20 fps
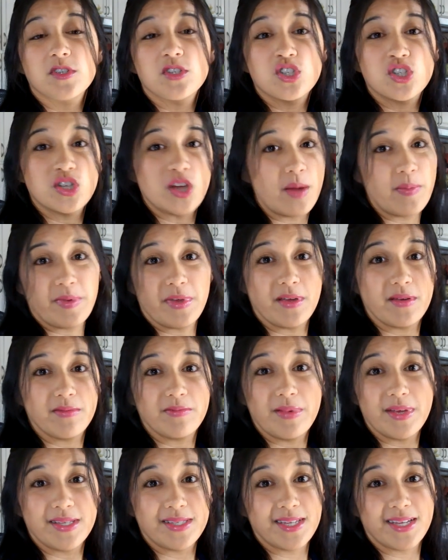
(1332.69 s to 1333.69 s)
shopping,
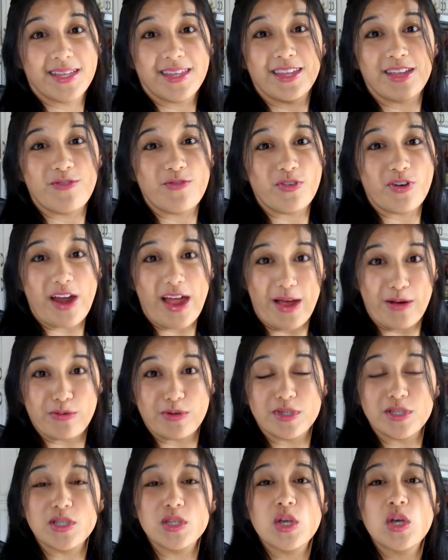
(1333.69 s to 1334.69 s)
basically, for
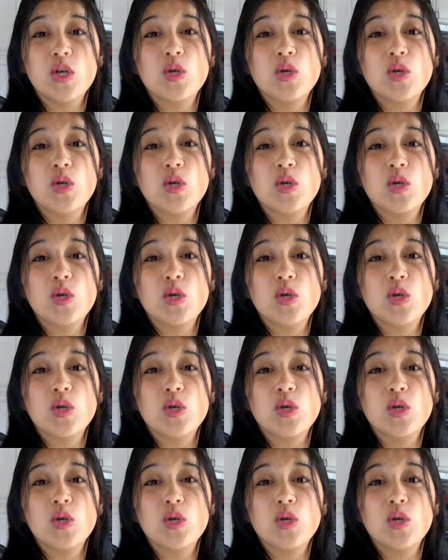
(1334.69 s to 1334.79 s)
hours.